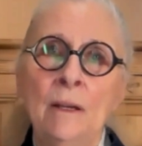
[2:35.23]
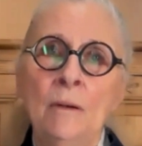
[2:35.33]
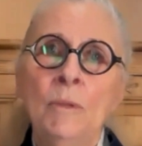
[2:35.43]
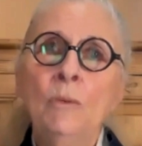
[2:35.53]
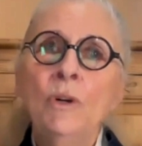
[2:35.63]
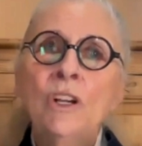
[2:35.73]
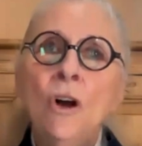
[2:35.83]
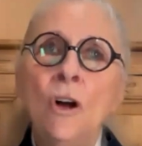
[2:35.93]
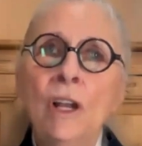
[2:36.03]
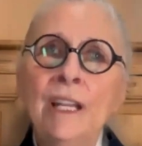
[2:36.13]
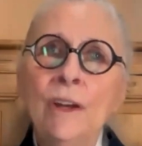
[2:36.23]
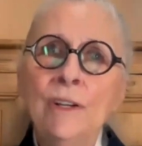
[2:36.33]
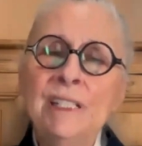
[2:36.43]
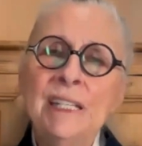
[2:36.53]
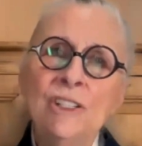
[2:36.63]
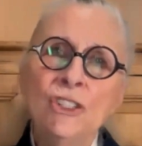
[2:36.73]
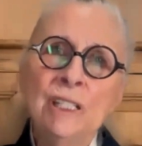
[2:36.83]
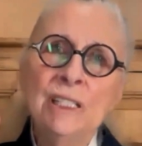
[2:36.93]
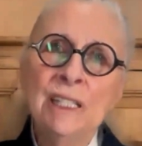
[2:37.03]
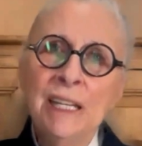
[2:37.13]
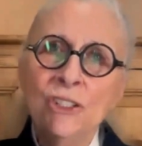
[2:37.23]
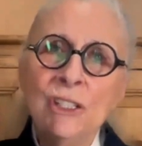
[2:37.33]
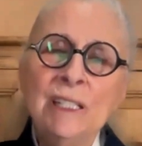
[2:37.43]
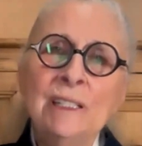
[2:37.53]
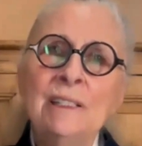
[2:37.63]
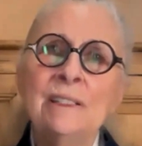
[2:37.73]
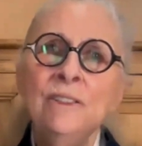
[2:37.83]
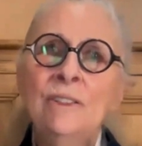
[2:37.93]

But recalling our intention is,